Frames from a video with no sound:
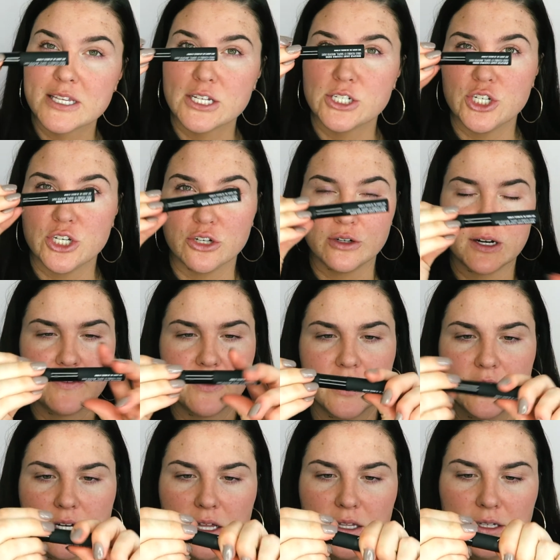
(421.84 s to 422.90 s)
in 2
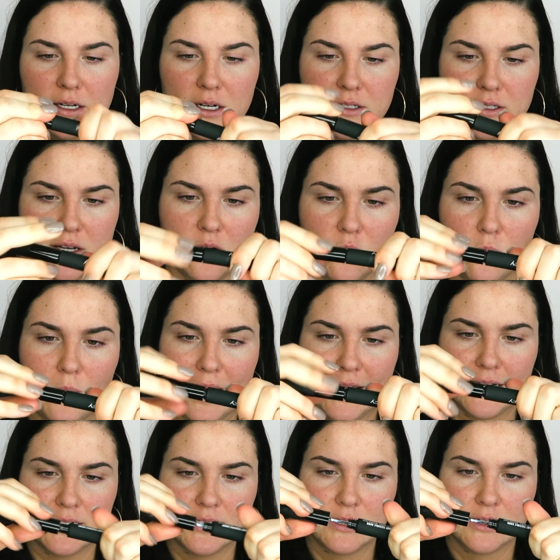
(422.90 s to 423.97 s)
different colors, a
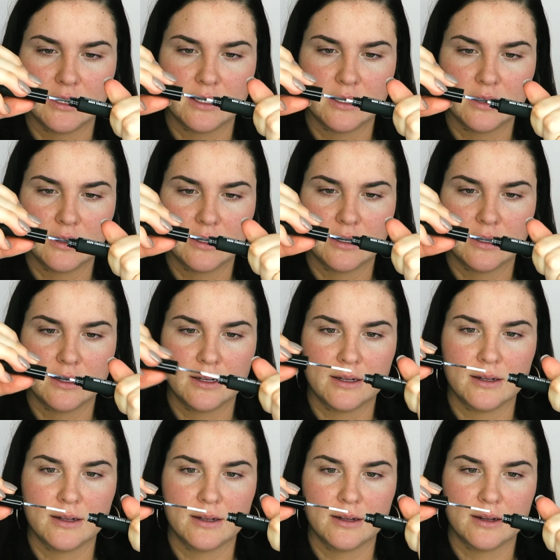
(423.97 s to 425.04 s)
white
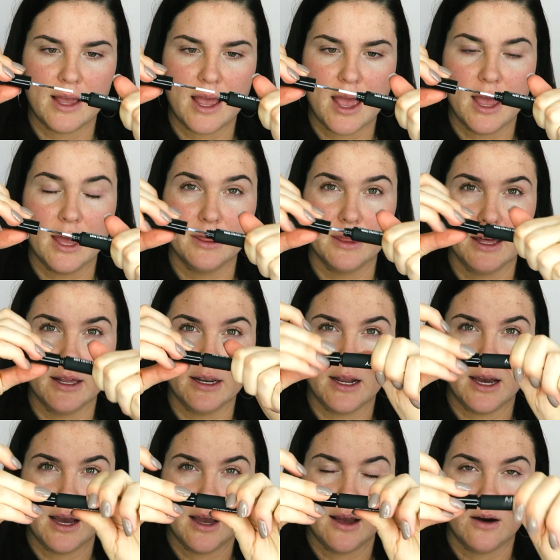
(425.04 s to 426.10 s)
and
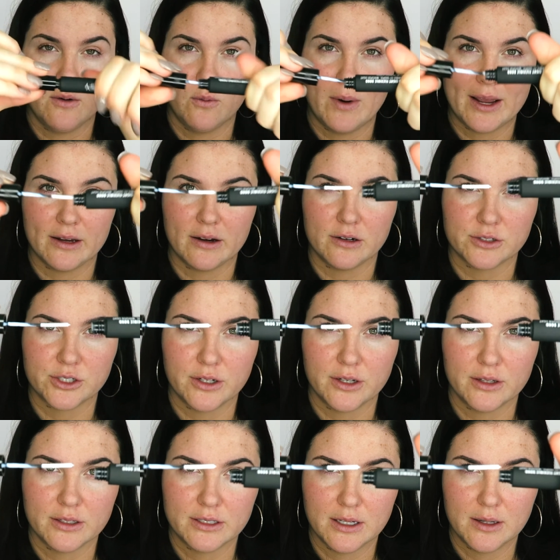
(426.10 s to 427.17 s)
then a white. I'll show
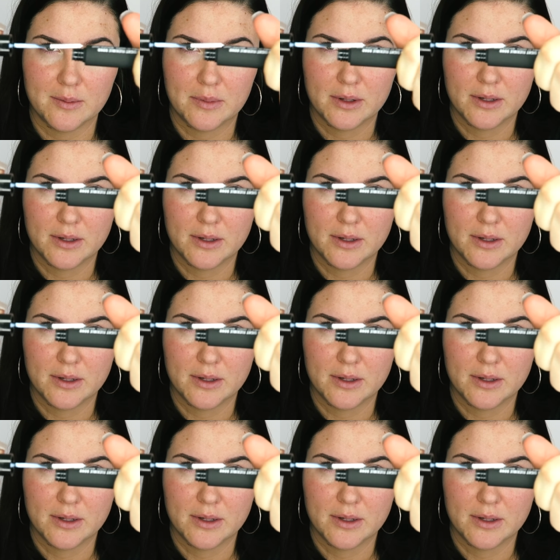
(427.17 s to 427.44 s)
you the tip.